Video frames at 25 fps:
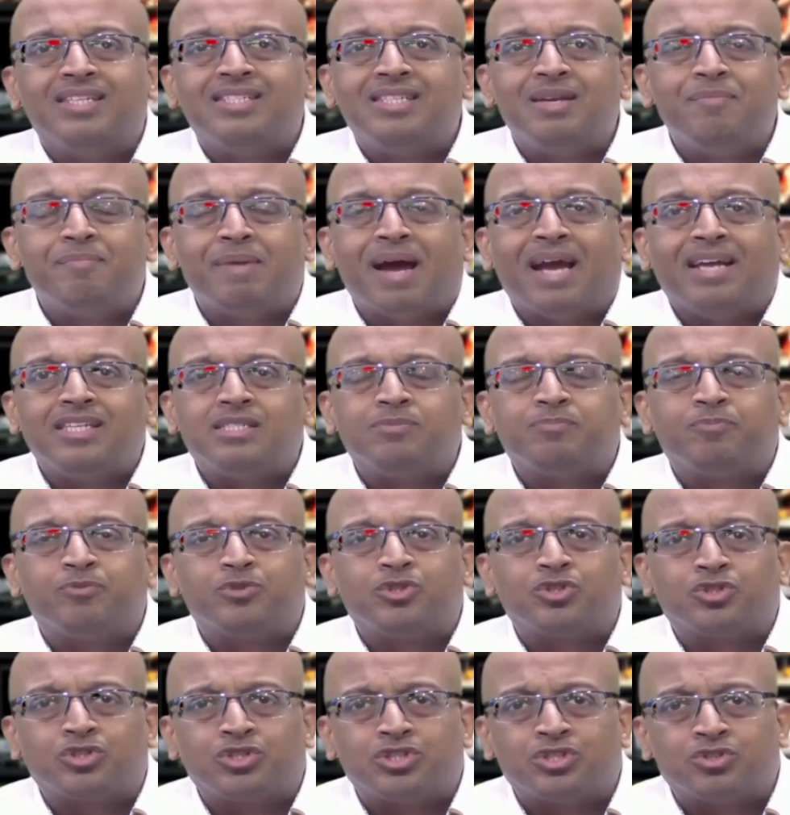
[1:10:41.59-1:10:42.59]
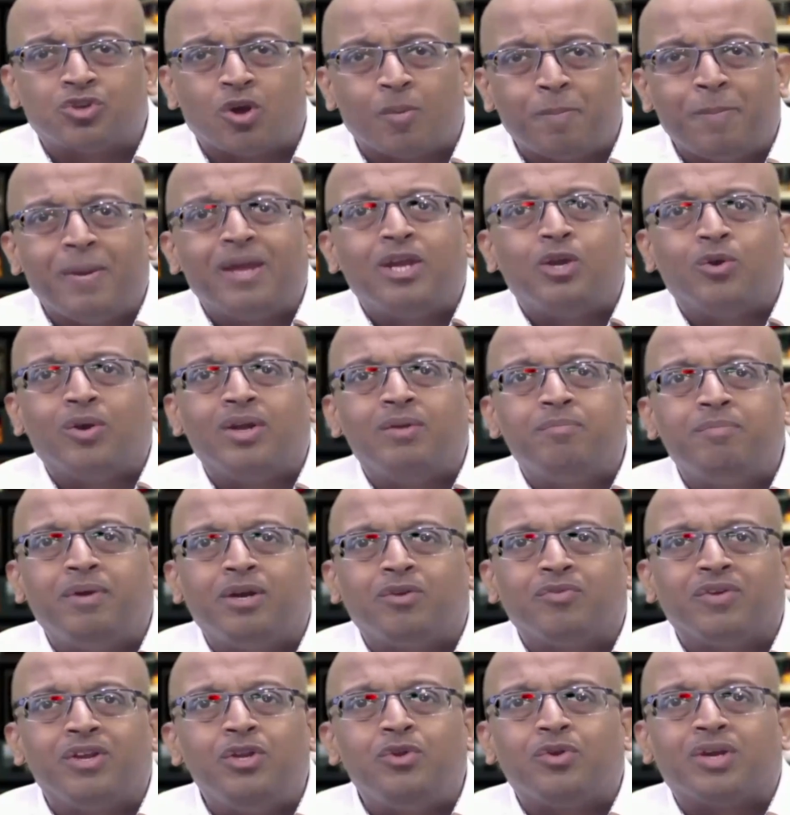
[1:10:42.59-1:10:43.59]
See, my stopping you in
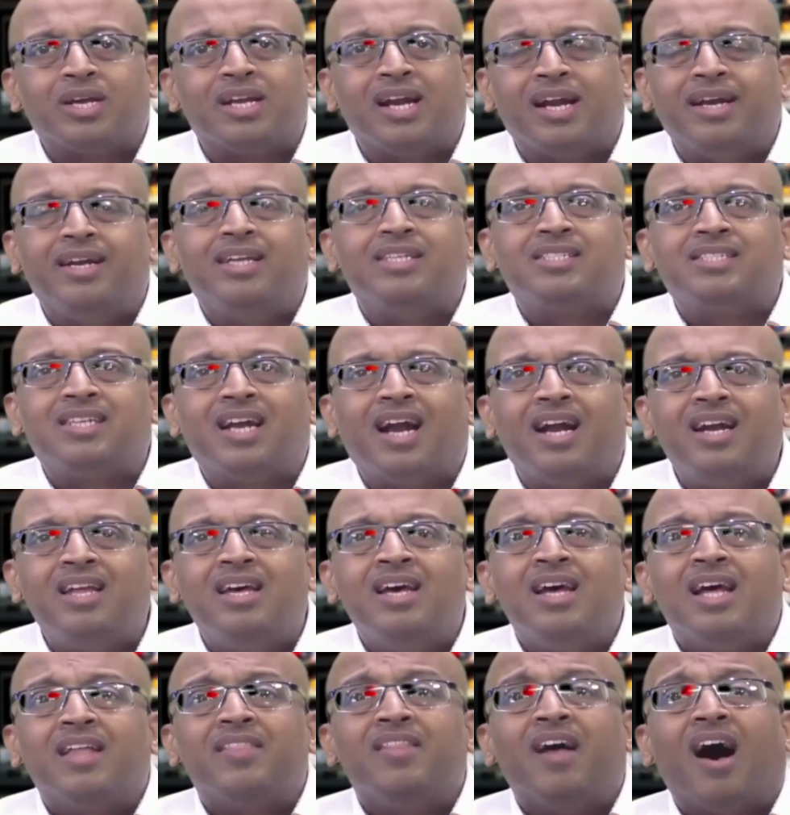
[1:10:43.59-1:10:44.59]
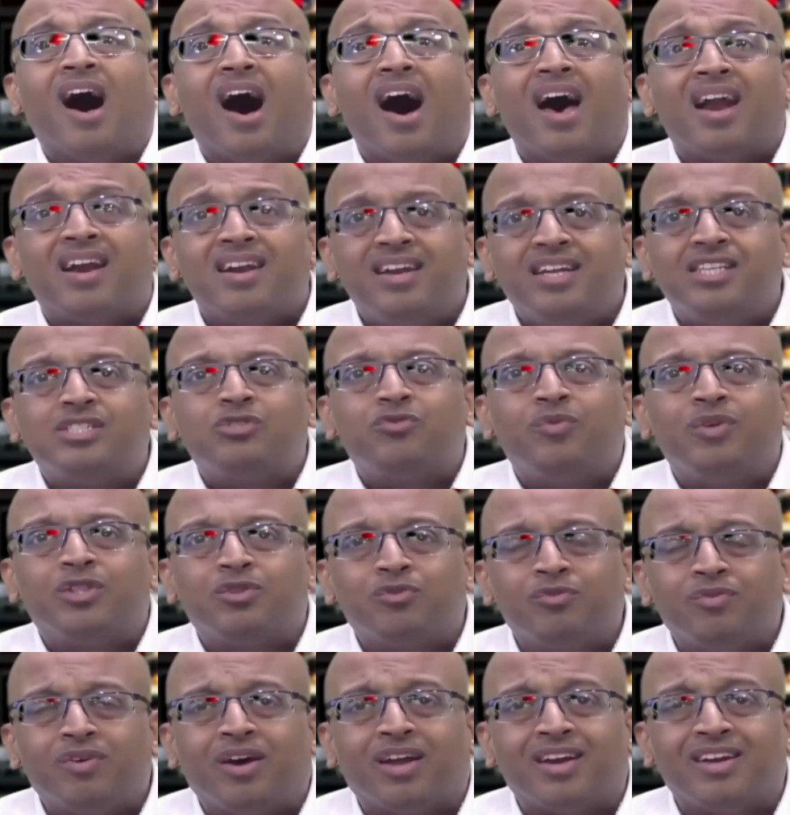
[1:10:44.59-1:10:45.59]
between, you can understand the
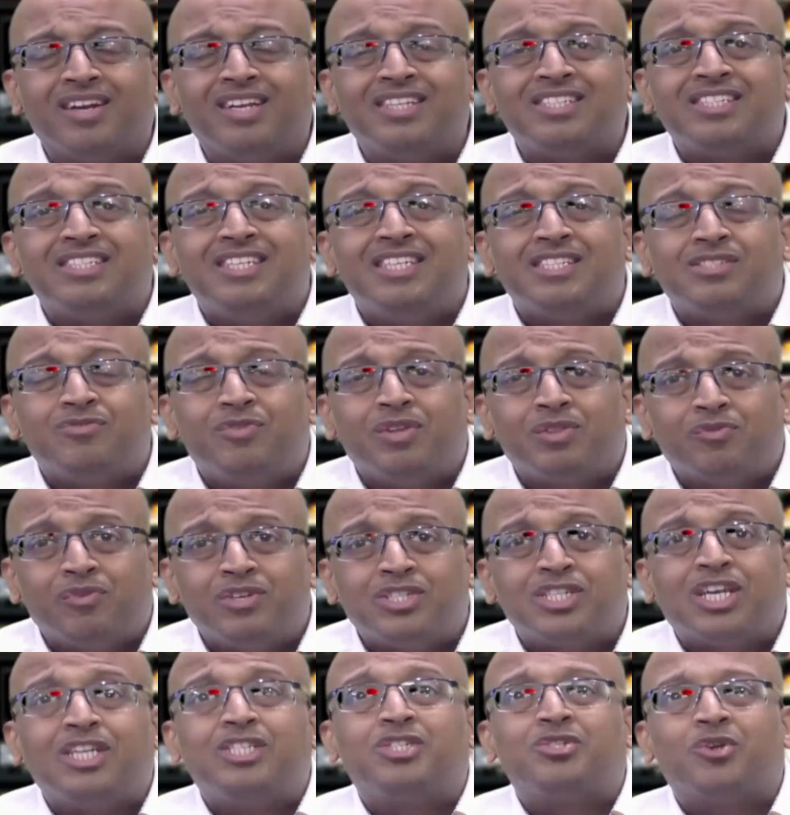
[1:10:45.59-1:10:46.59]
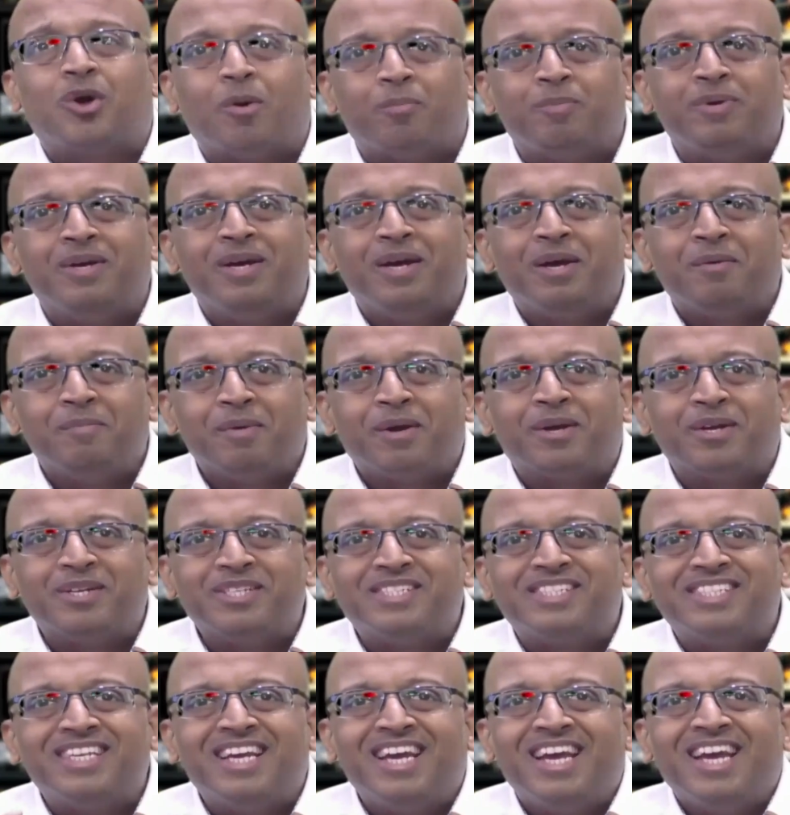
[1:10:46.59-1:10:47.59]
earnestness with which I stop,
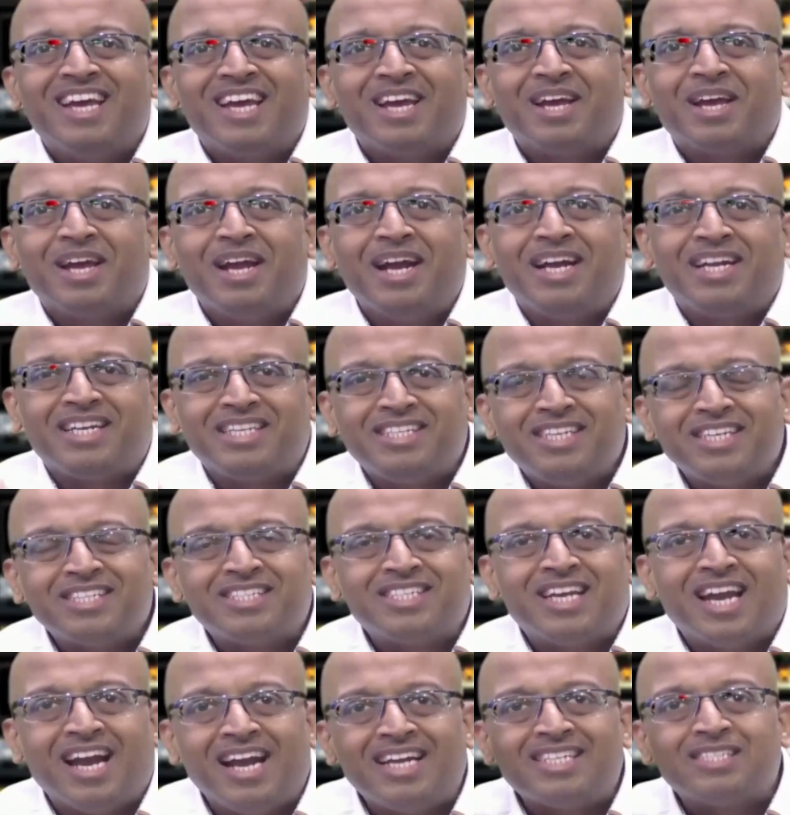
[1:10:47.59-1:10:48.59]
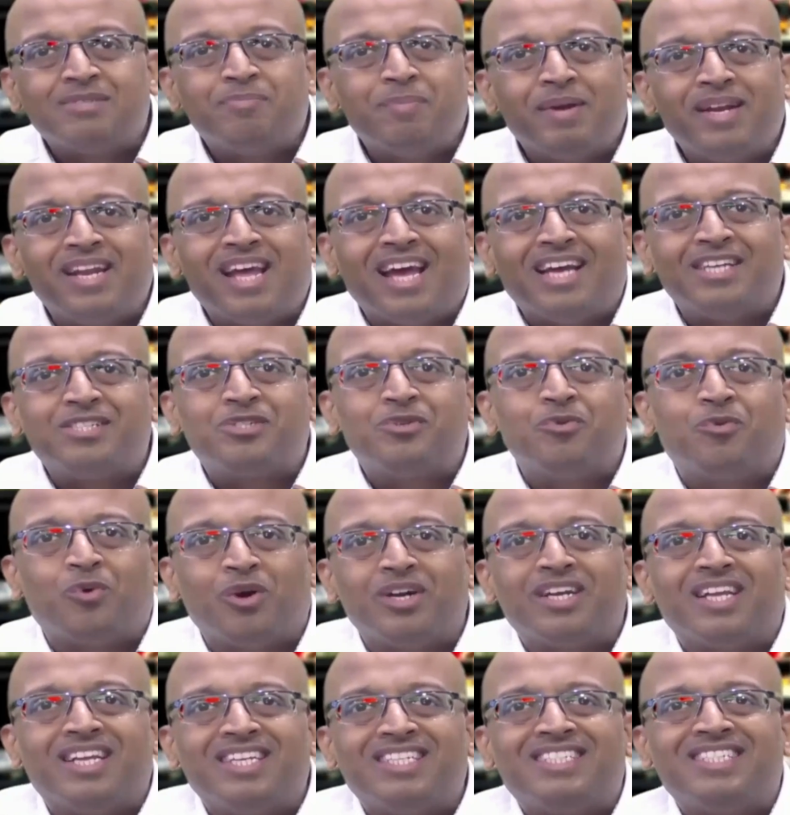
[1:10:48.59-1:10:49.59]
because it just hits me as to
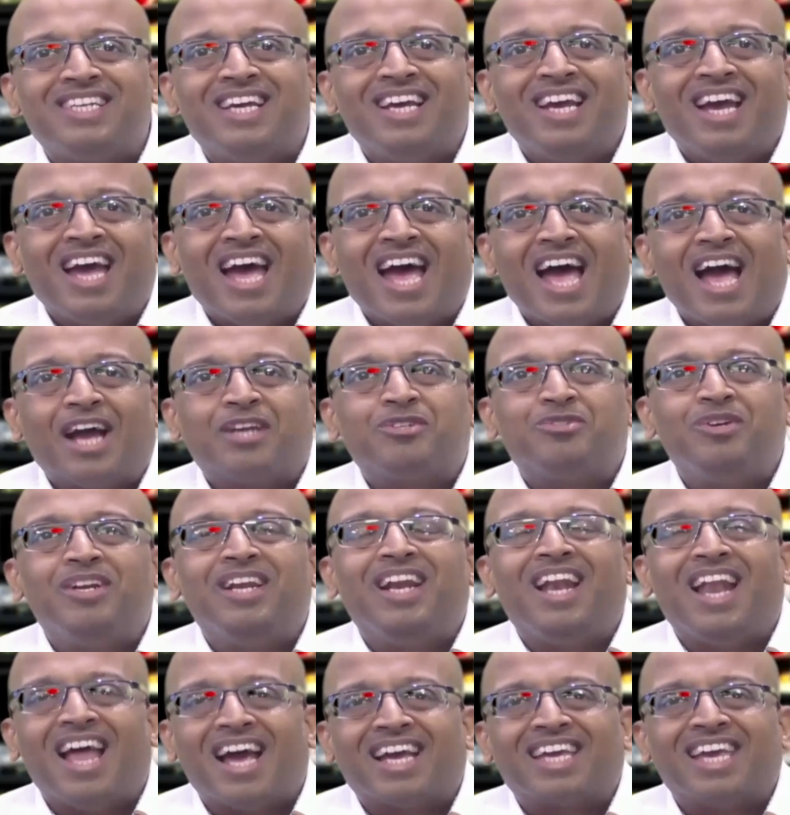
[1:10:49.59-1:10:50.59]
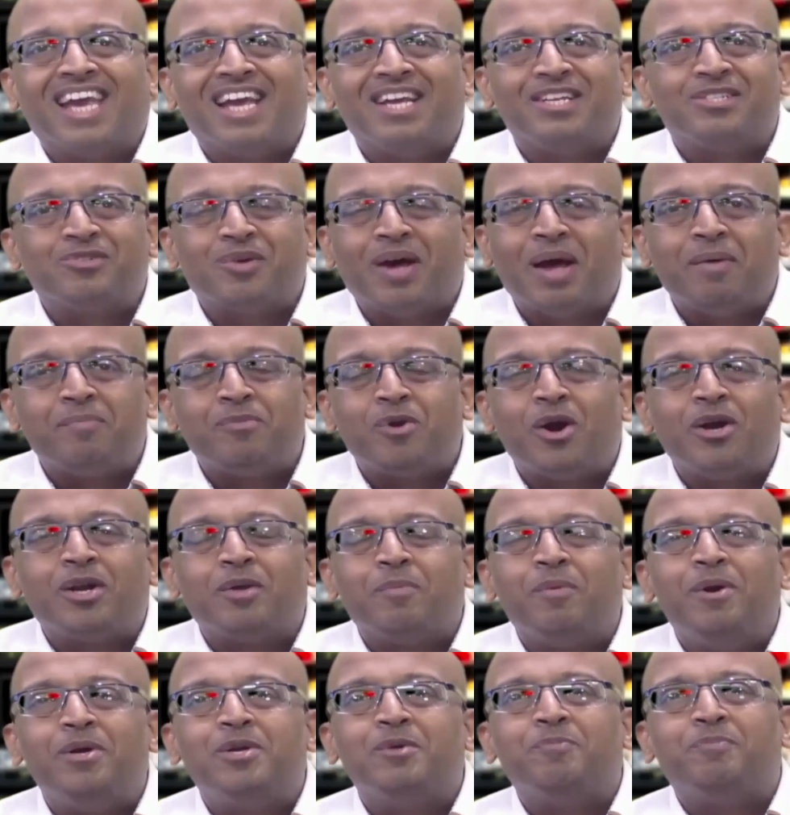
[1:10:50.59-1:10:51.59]
what is actually lacking. So I'm not
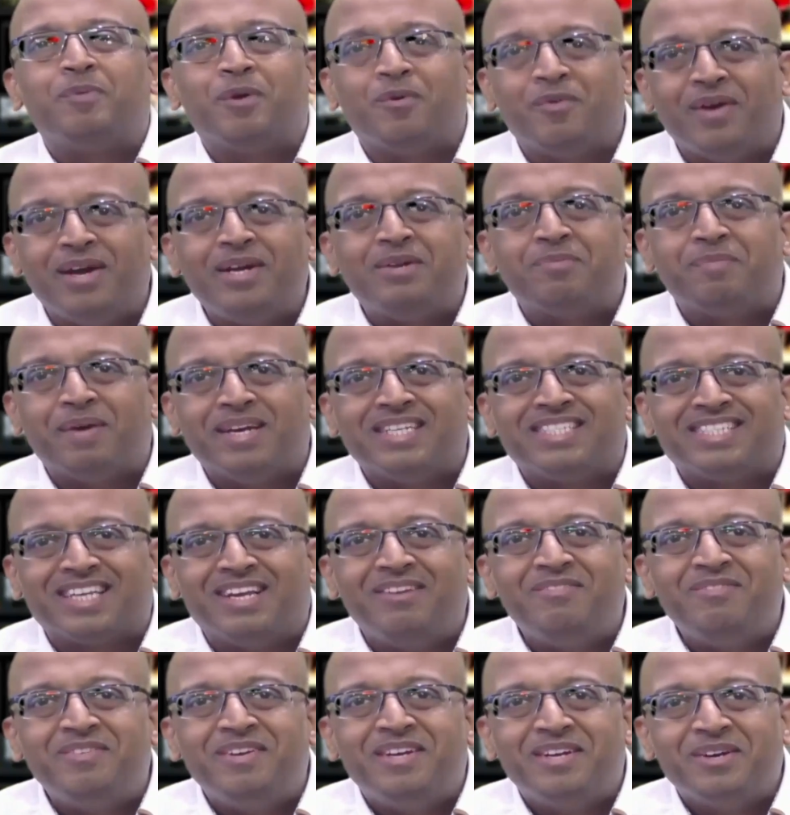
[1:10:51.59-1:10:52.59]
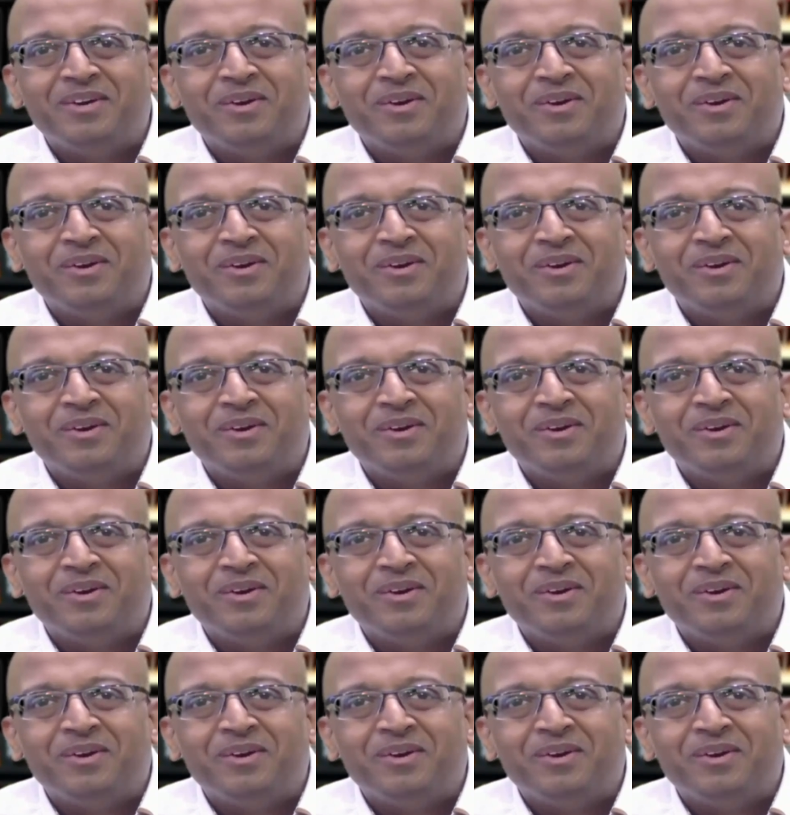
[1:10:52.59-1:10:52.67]
able to prevent myself.